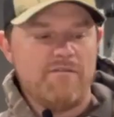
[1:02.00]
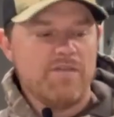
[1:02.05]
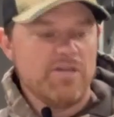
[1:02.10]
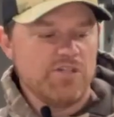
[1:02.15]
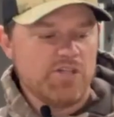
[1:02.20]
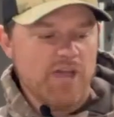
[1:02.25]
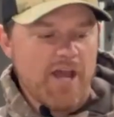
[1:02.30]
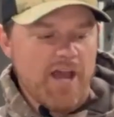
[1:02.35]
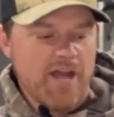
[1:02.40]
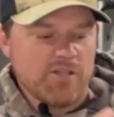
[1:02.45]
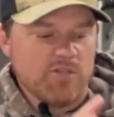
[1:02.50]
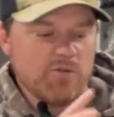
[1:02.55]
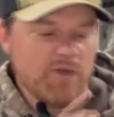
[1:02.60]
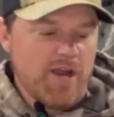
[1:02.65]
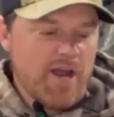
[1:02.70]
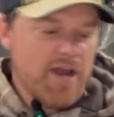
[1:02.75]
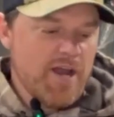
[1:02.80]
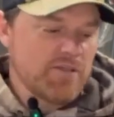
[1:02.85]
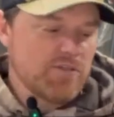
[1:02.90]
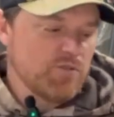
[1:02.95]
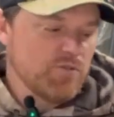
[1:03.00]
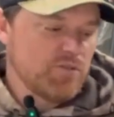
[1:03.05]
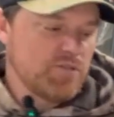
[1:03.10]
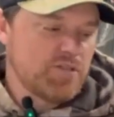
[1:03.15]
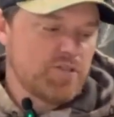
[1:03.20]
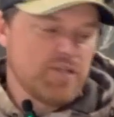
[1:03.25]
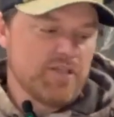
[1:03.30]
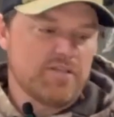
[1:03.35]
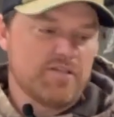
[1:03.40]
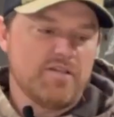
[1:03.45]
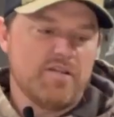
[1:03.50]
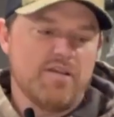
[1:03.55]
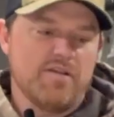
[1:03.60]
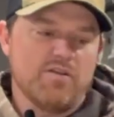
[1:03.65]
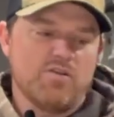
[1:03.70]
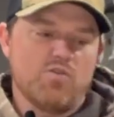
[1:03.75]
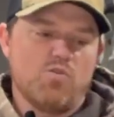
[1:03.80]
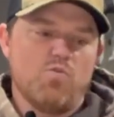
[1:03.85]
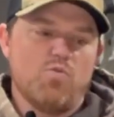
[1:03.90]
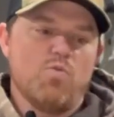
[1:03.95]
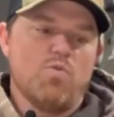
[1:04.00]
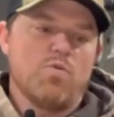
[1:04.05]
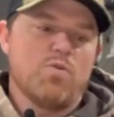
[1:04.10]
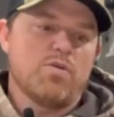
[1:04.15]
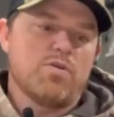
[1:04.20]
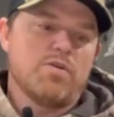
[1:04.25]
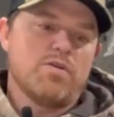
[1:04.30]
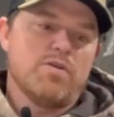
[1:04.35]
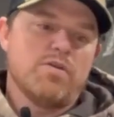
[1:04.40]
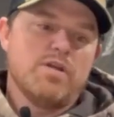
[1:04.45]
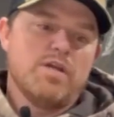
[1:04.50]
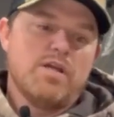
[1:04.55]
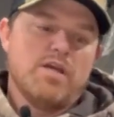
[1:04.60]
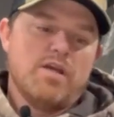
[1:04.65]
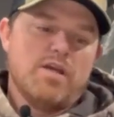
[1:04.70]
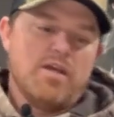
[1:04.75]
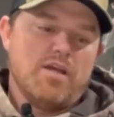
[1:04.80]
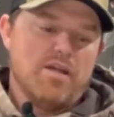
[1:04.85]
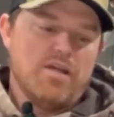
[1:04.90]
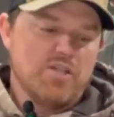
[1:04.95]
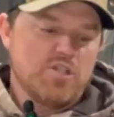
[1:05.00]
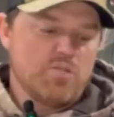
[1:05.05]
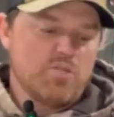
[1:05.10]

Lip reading: inch axle to axle, 6.25 inch